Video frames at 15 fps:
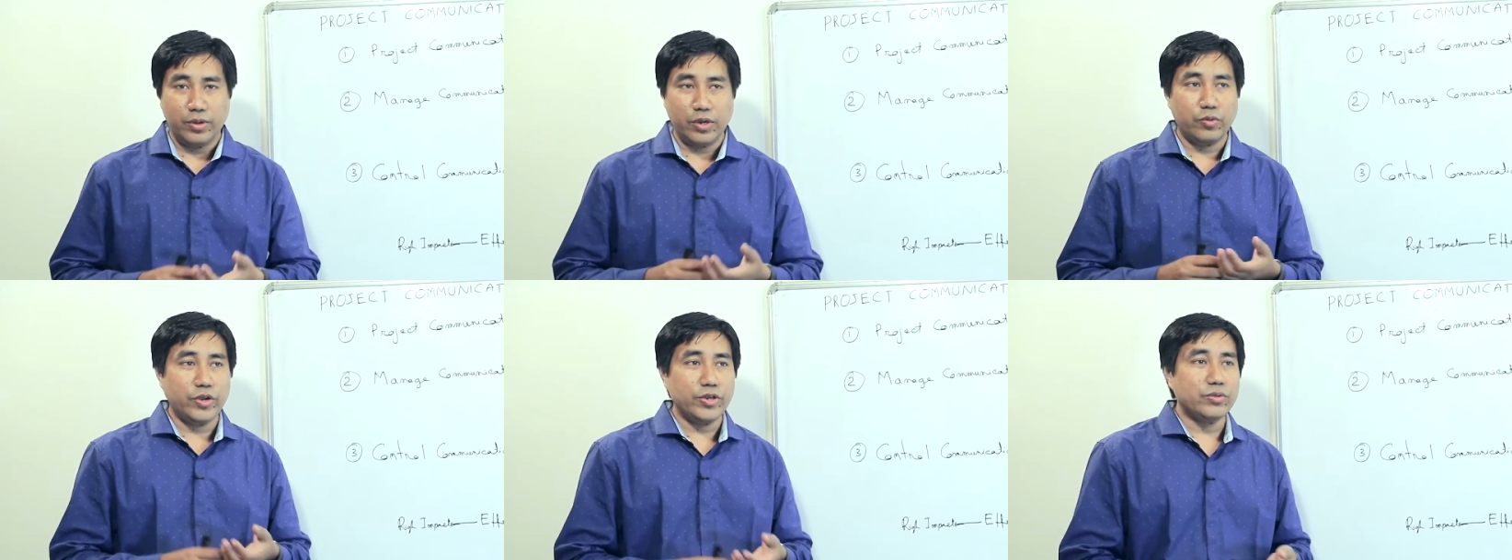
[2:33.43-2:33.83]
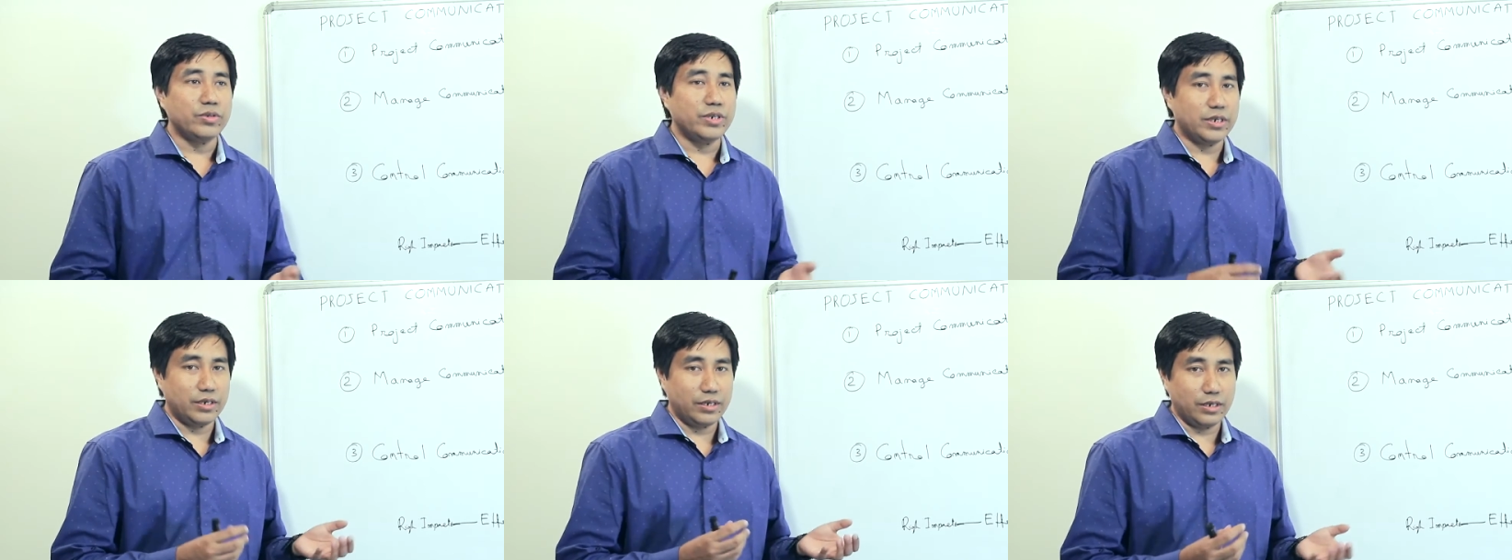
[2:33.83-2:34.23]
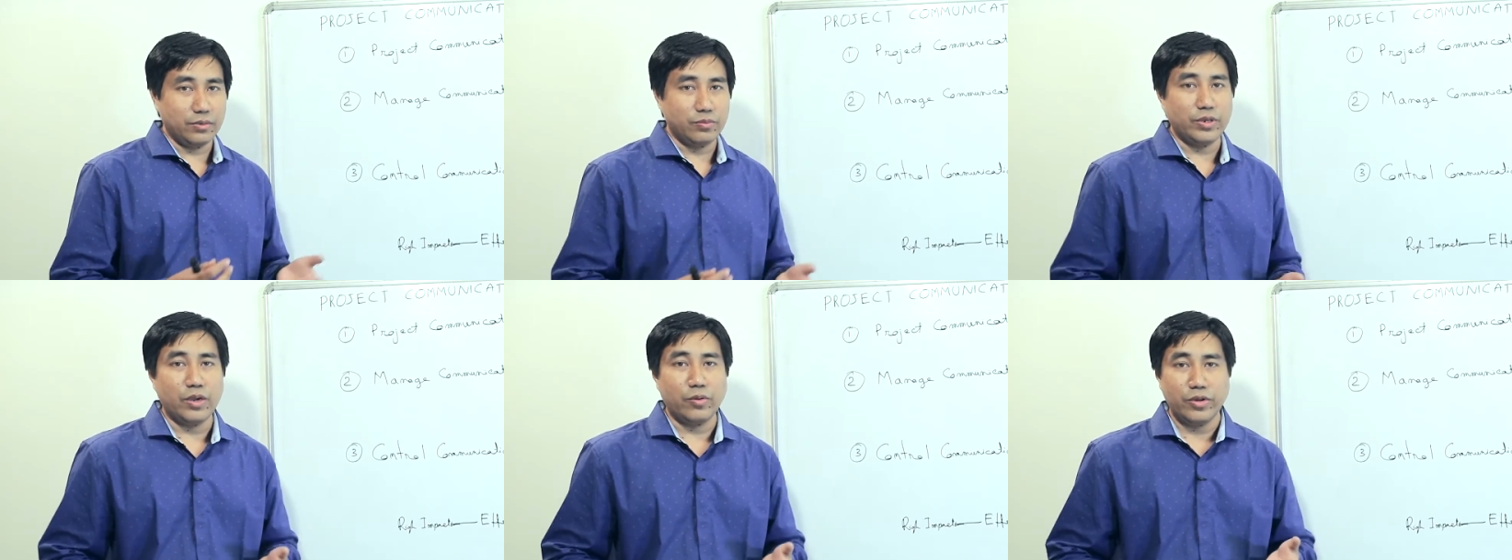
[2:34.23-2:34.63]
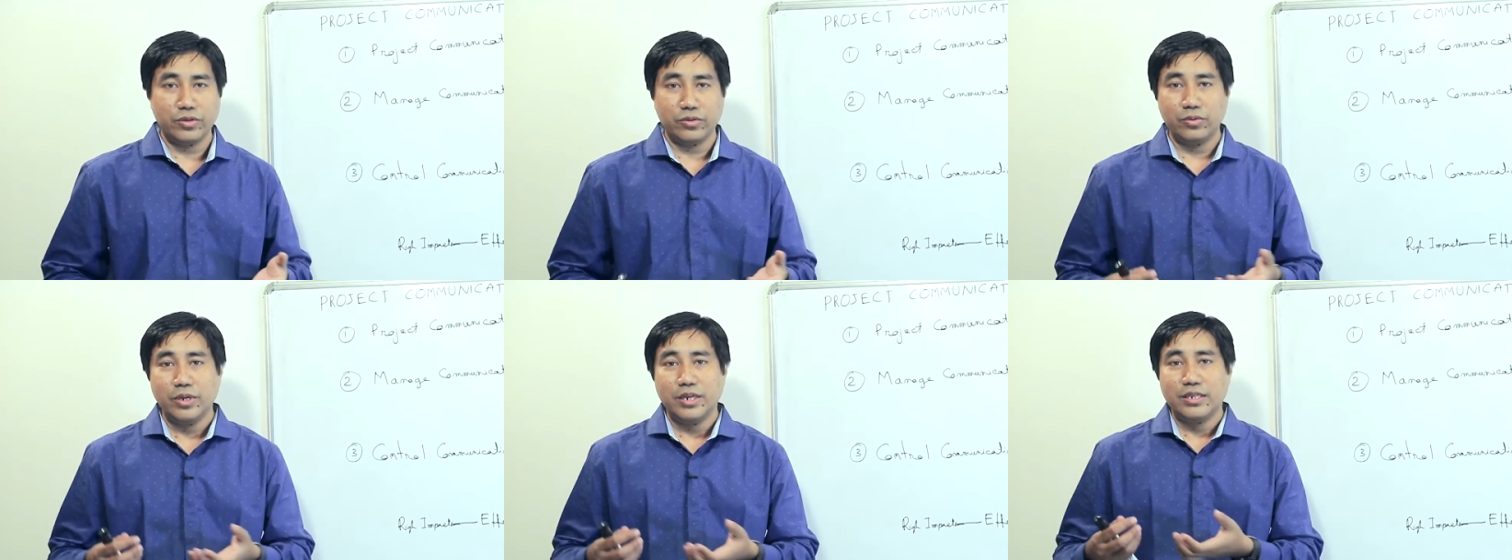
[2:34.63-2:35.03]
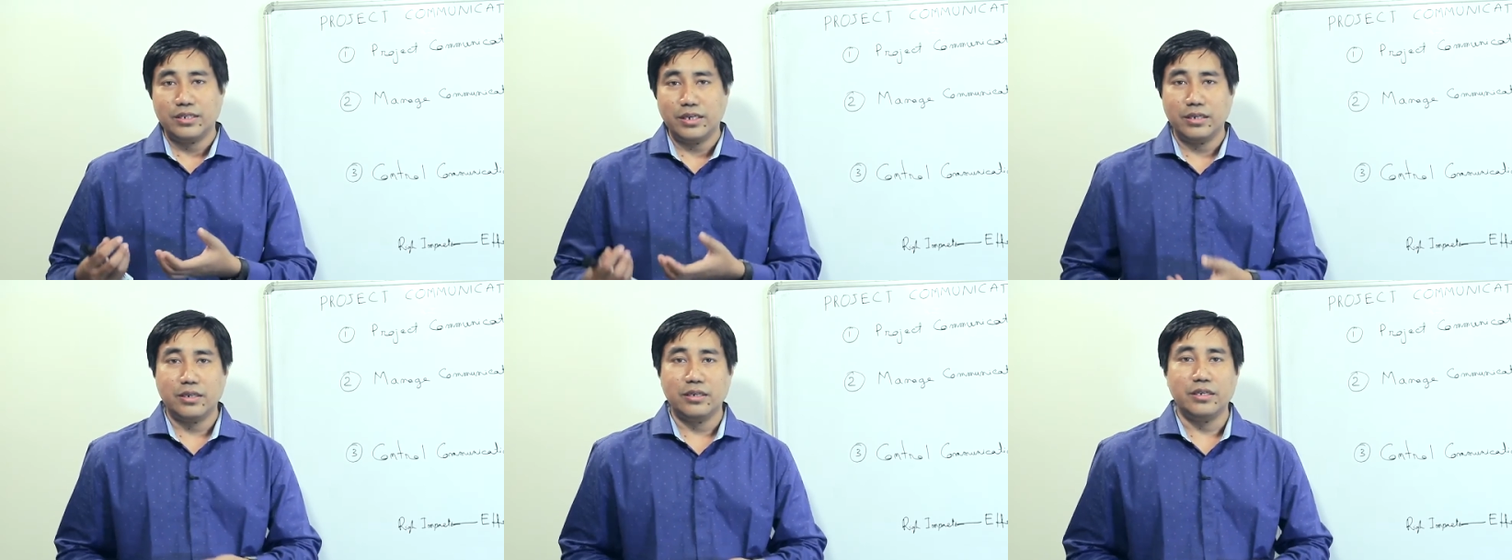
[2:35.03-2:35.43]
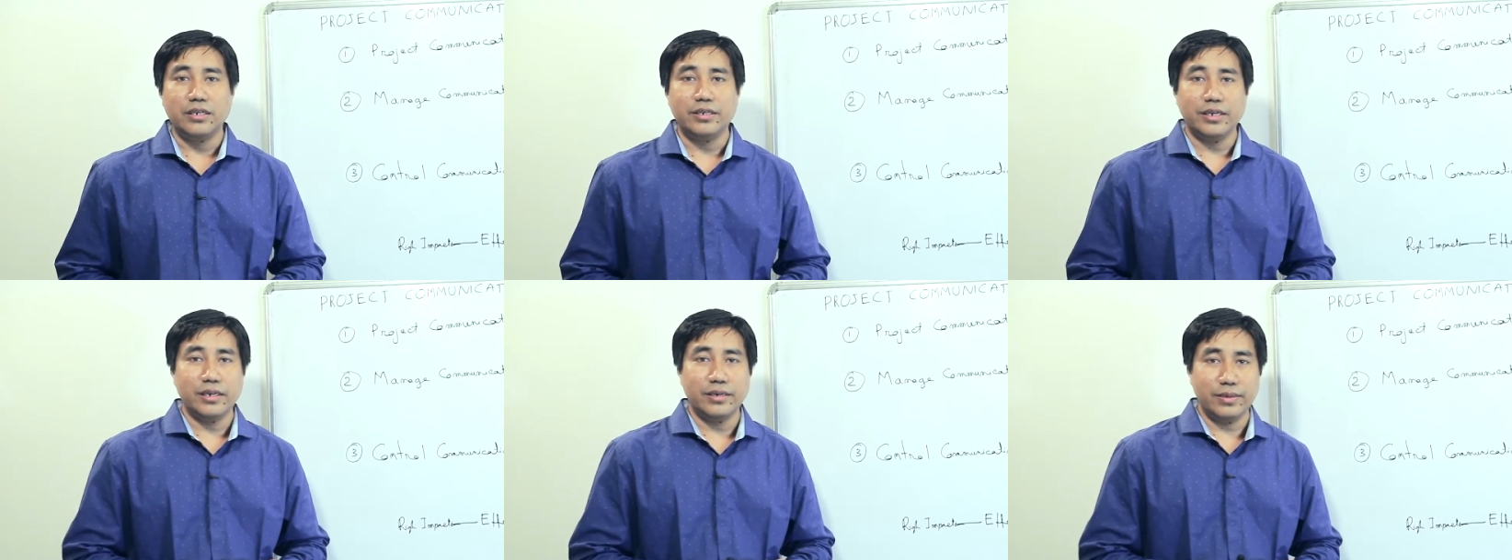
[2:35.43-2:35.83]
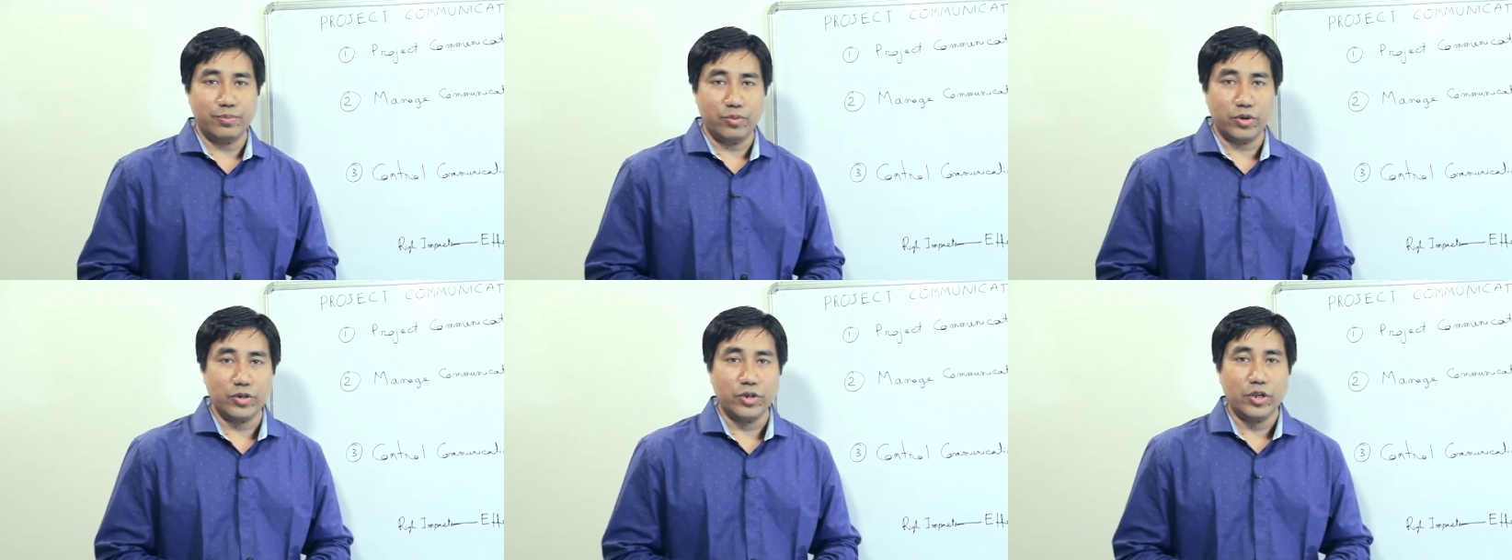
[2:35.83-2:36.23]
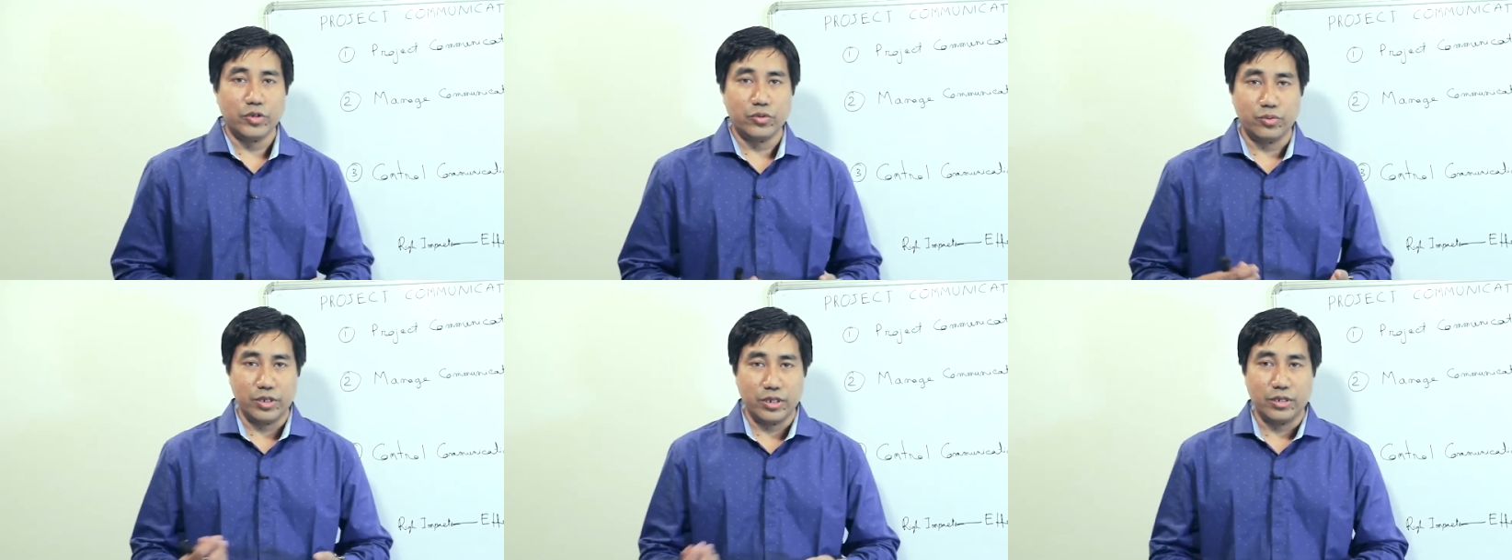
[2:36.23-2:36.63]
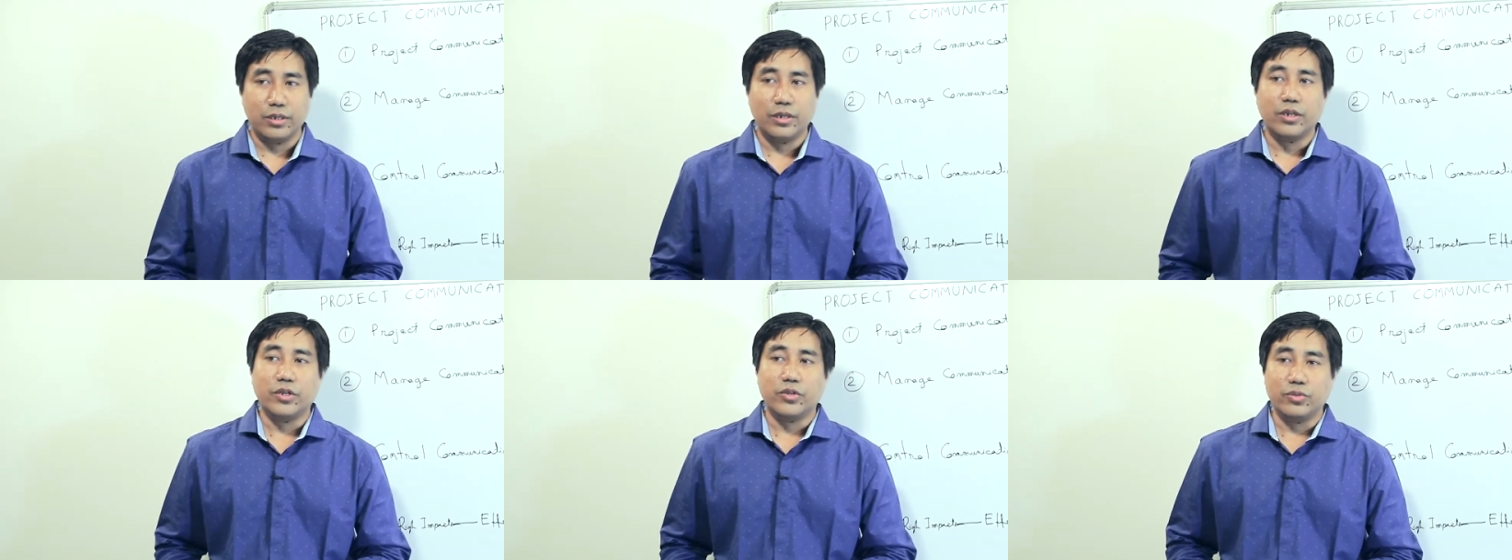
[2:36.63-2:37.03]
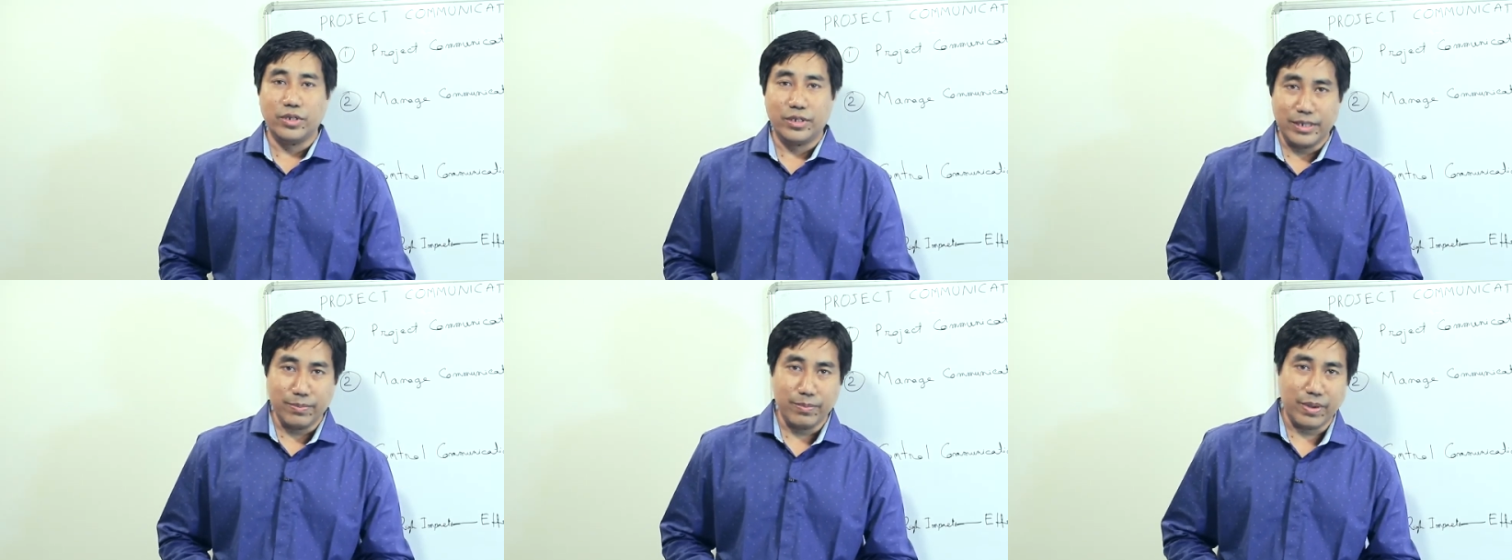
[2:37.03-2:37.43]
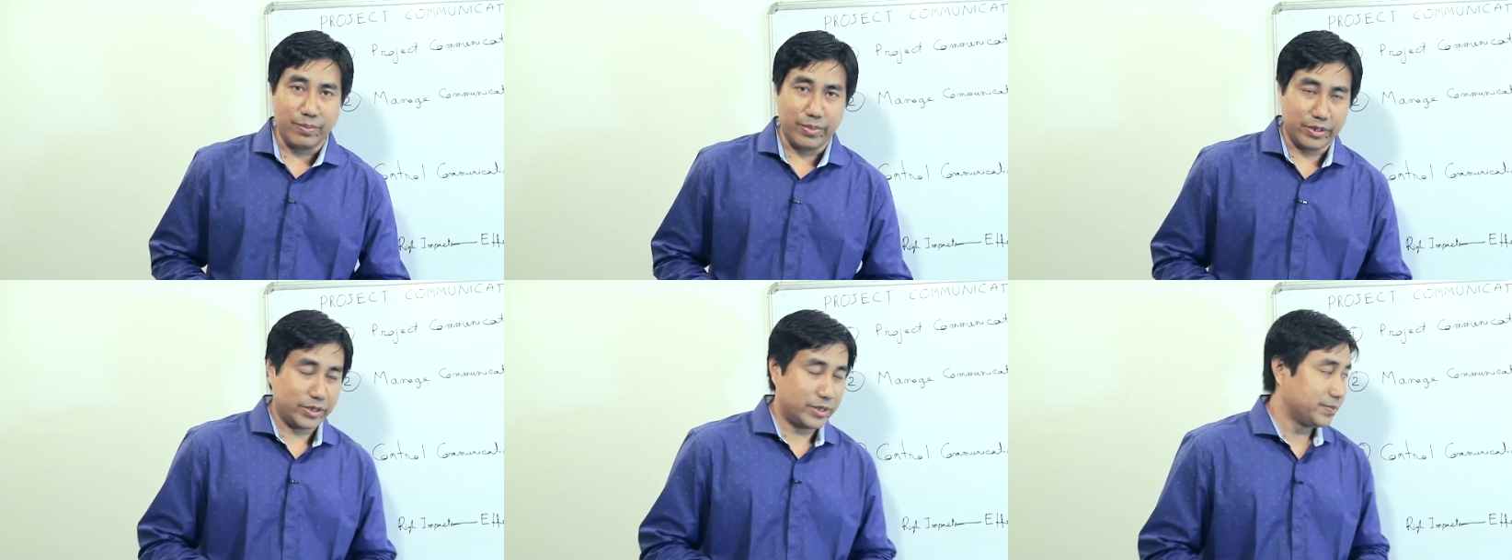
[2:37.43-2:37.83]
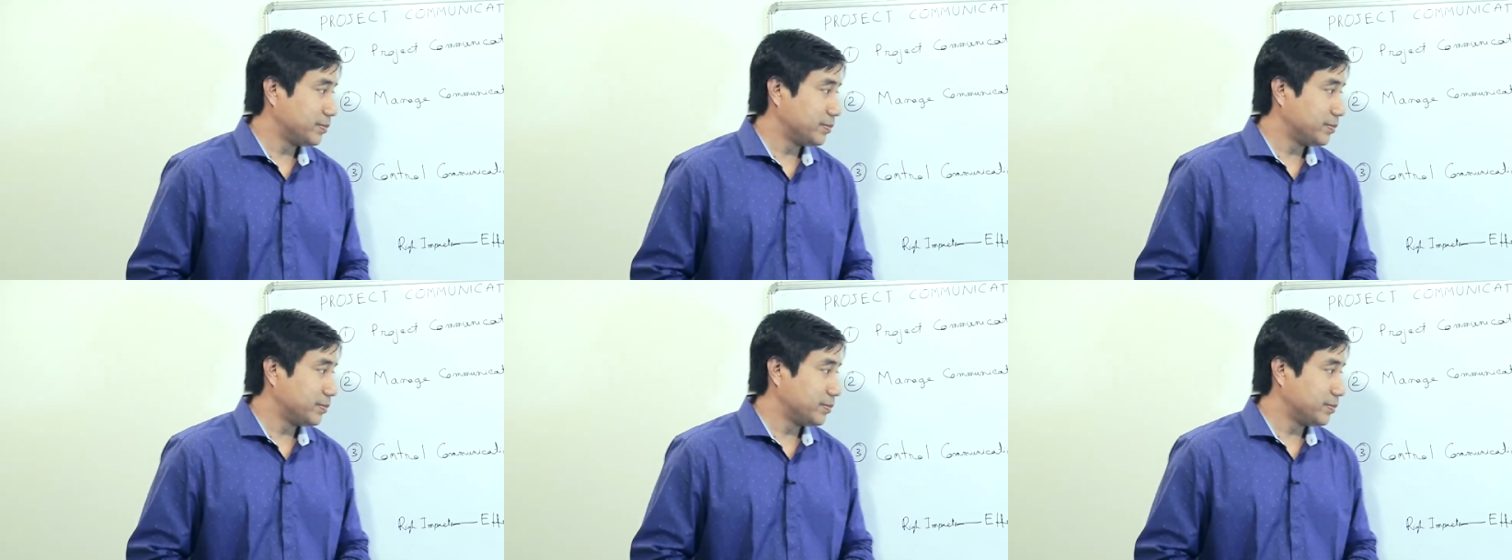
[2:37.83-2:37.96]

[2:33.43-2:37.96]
we are going to send a detailed report to the team members.